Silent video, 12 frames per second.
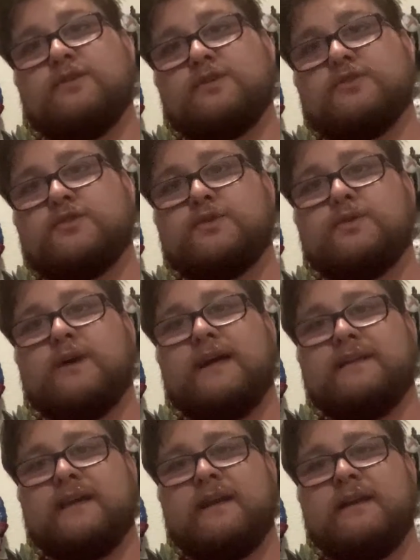Your True
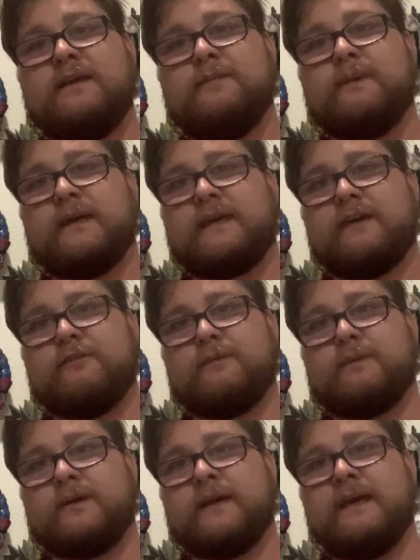Identity by Kevin
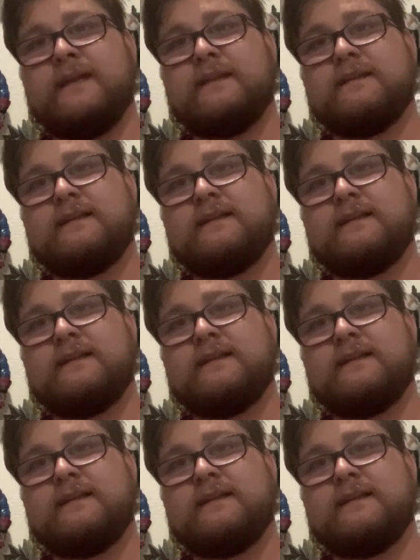Barnett.